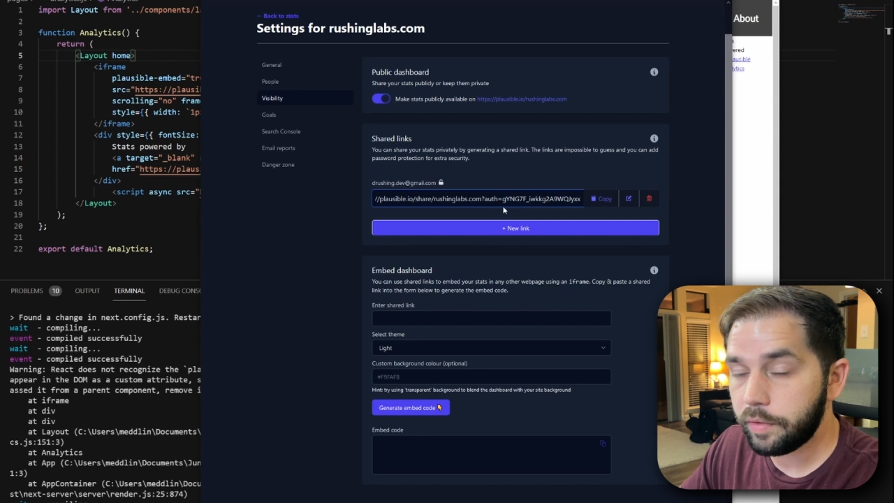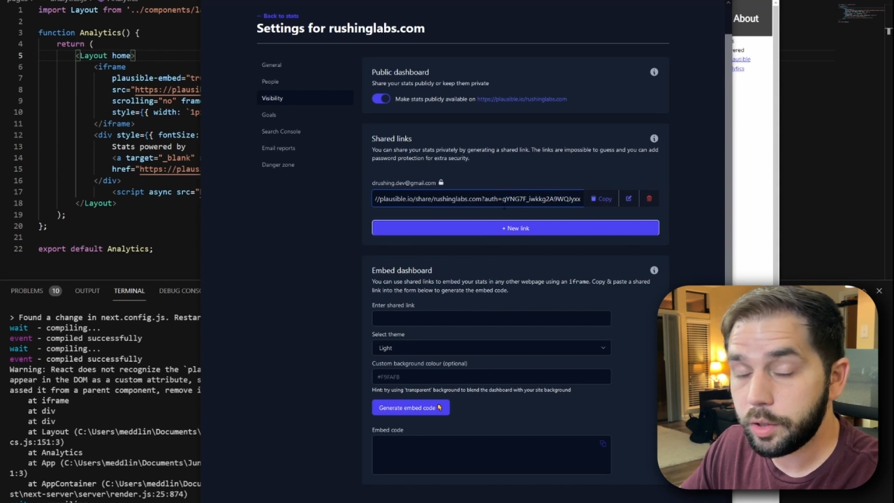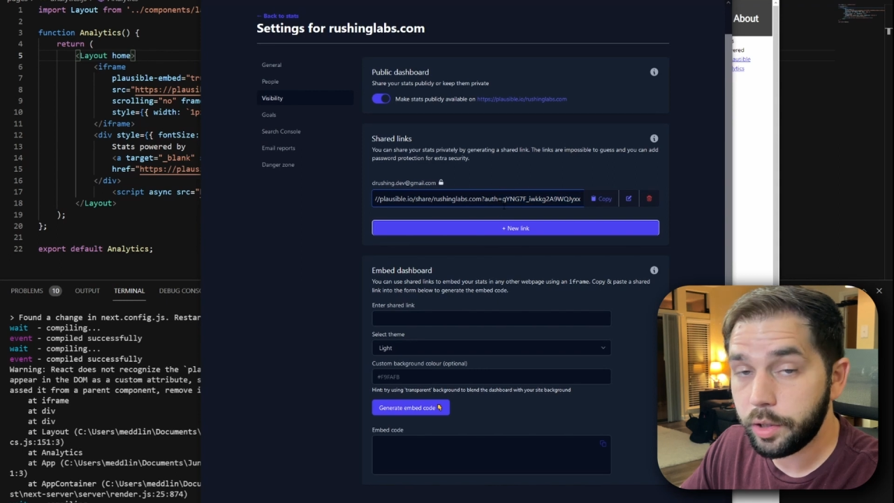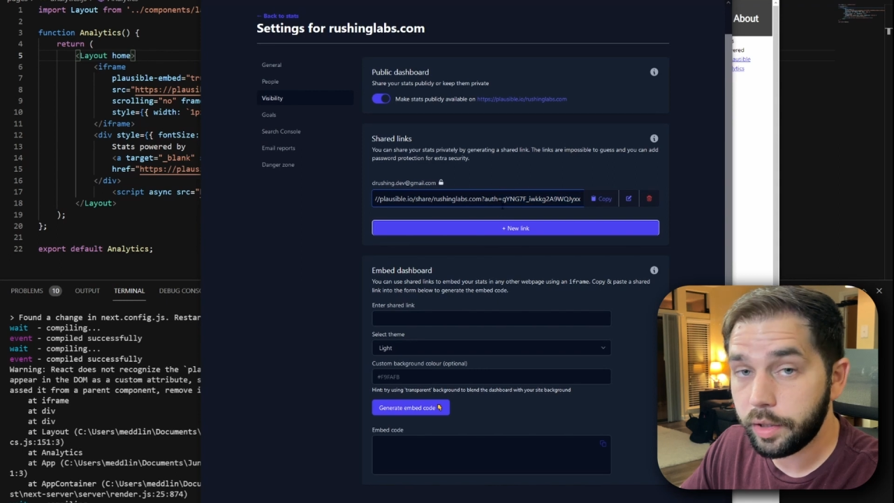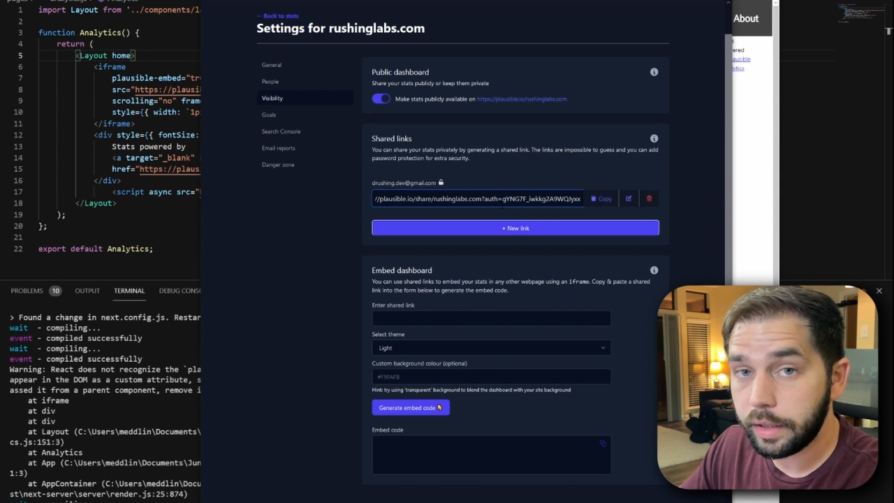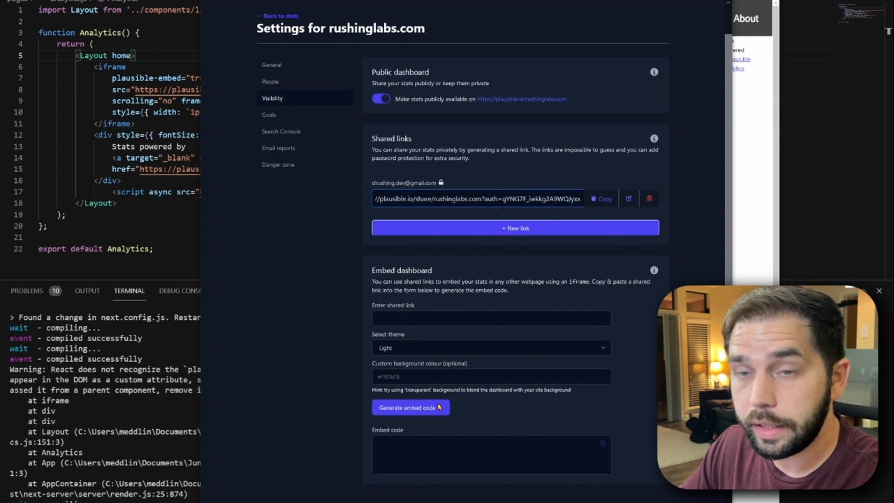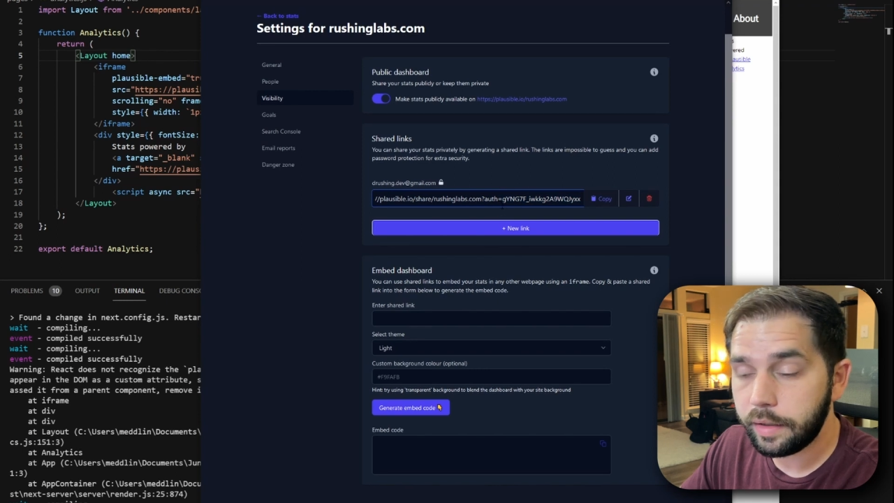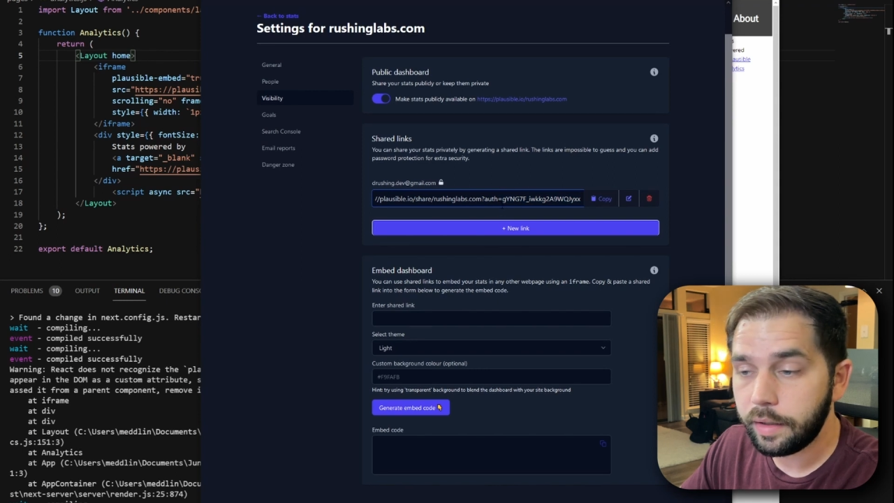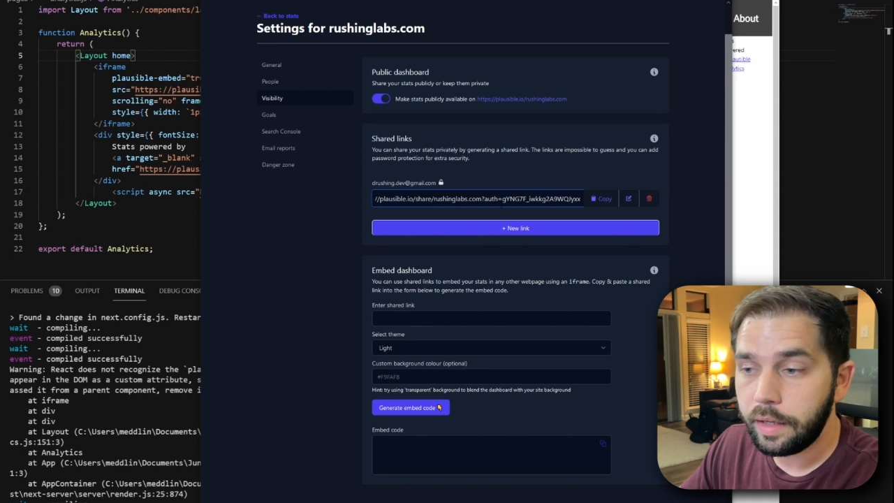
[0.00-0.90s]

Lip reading: shared link.